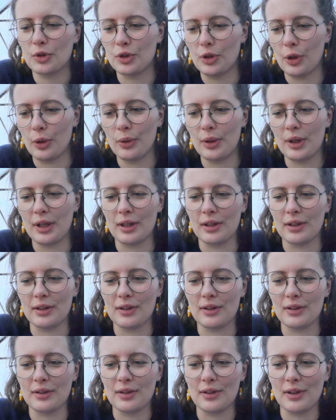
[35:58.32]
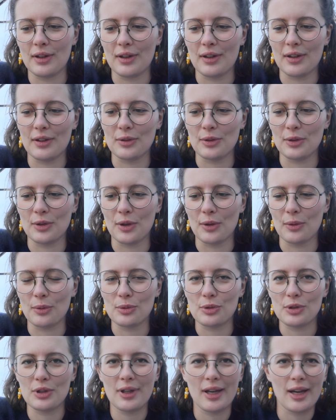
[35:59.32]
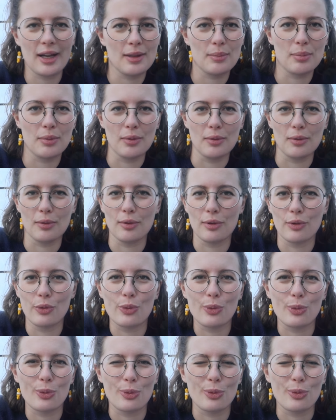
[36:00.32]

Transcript: doing, uh, you know, cables